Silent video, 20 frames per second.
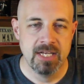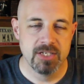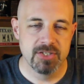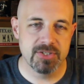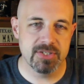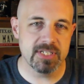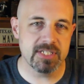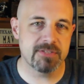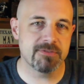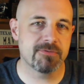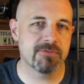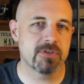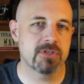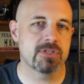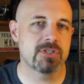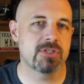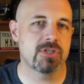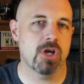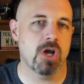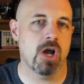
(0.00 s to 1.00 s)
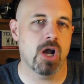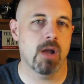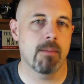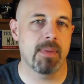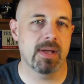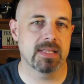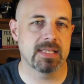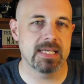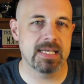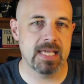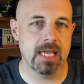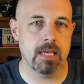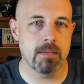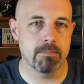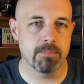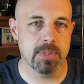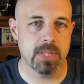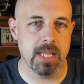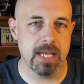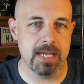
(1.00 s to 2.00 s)
So let's first talk about the
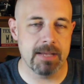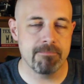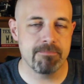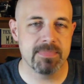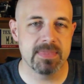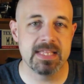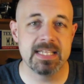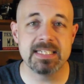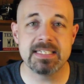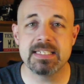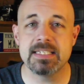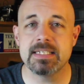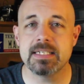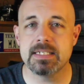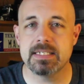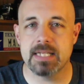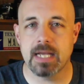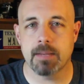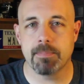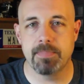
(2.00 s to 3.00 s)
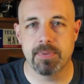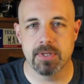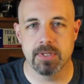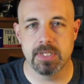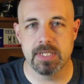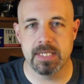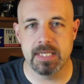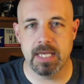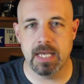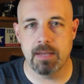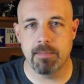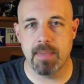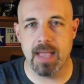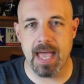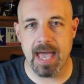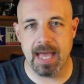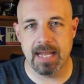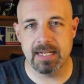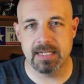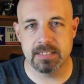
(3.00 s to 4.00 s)
gameplay. This is a deck building game
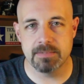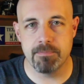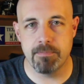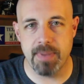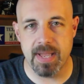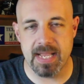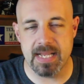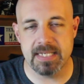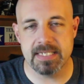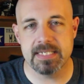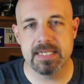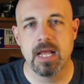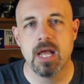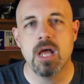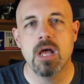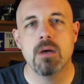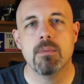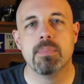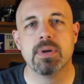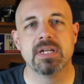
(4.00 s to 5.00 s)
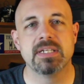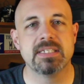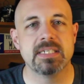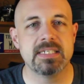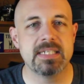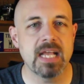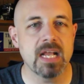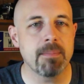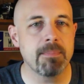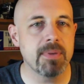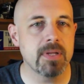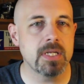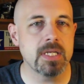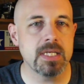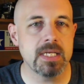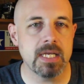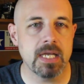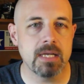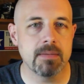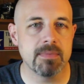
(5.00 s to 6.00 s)
at its base, but it's a deck
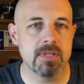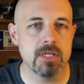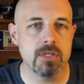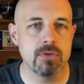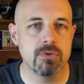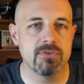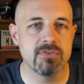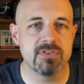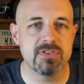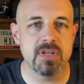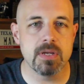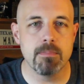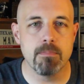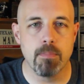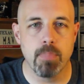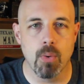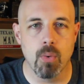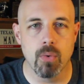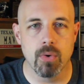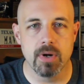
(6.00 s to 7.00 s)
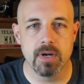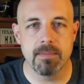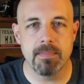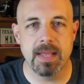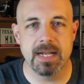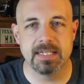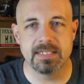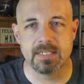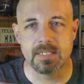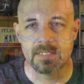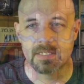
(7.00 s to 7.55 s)
building game that uses a board, and it's a